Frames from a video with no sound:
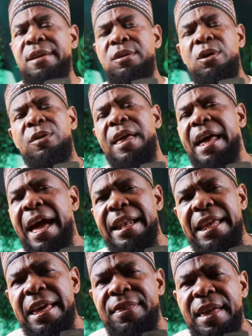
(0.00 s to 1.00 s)
You know that
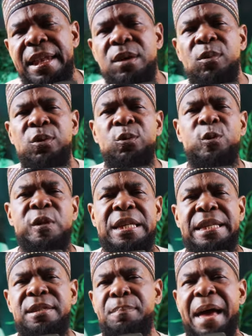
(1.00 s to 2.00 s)
hadith, anyone who
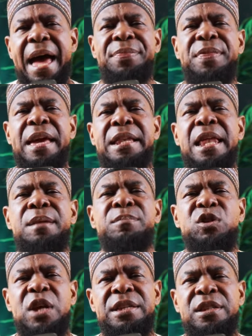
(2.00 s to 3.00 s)
sees a bad thing, let him
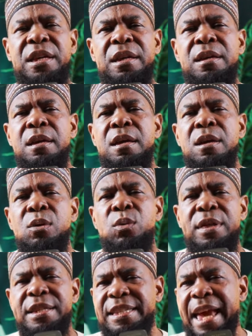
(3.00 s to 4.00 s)
change it
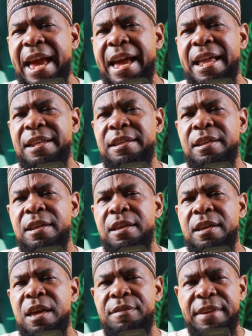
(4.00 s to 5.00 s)
with his hand.
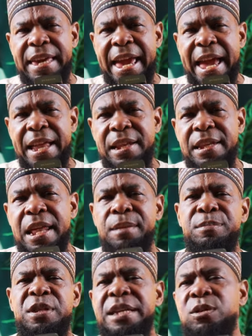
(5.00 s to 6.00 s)
If he can't, let
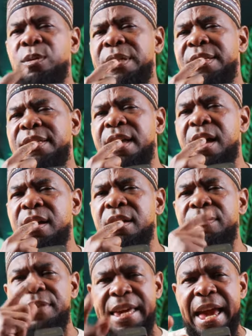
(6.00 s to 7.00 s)
him change it with his tongue.
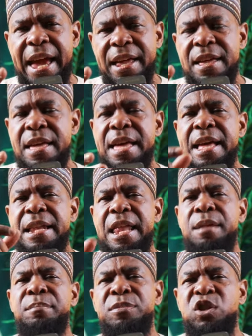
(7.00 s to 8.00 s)
If he can't,
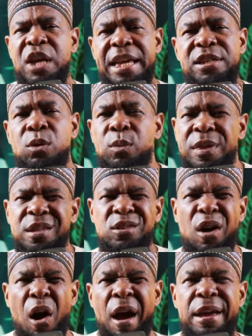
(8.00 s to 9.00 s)
let him change it with
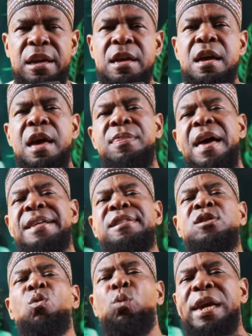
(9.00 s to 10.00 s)
his heart. And that's
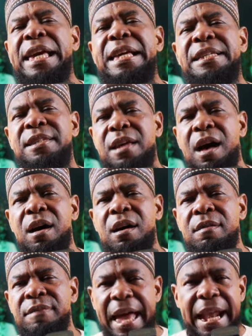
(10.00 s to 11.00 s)
the weakest
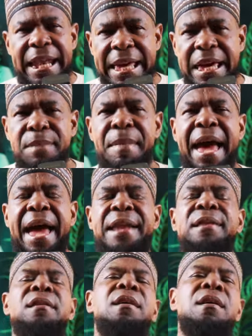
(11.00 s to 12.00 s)
of
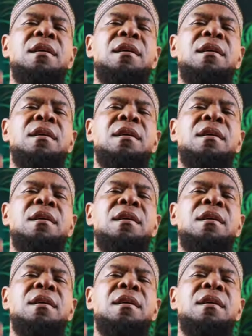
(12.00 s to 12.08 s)
al-Iman.